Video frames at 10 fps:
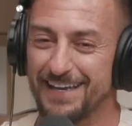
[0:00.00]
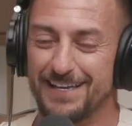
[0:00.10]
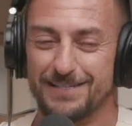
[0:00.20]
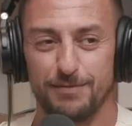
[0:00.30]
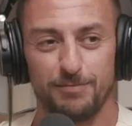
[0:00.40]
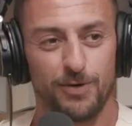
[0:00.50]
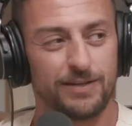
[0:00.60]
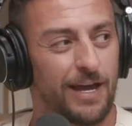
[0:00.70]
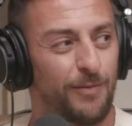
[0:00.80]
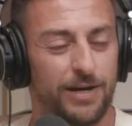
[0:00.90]
So I remember one
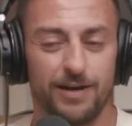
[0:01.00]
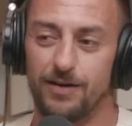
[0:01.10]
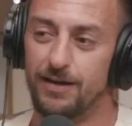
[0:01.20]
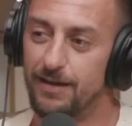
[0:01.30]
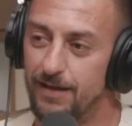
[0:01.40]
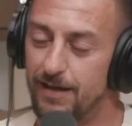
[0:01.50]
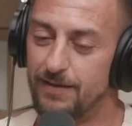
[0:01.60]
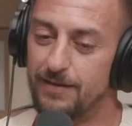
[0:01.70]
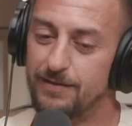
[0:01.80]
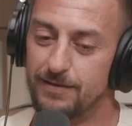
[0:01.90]
day I went out, and
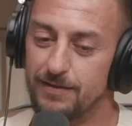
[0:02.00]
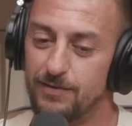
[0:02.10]
then